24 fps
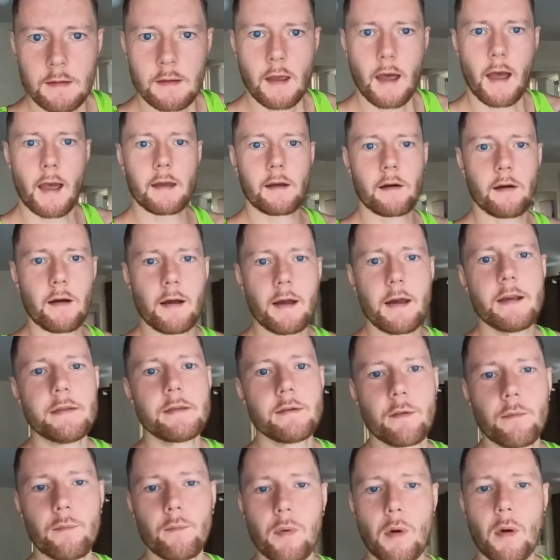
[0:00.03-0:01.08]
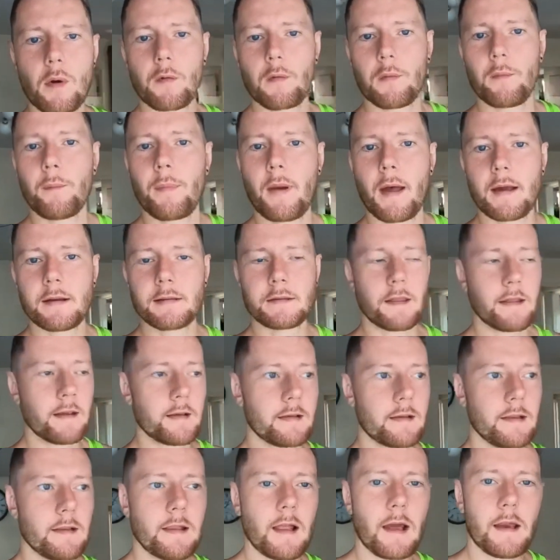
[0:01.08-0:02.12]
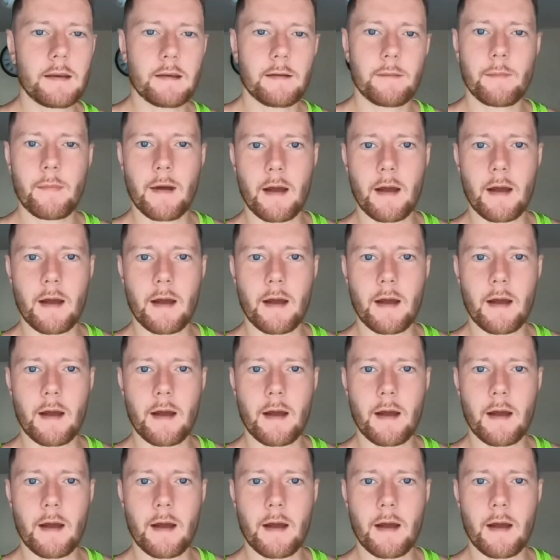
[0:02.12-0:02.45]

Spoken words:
Hey guys, and welcome back to this London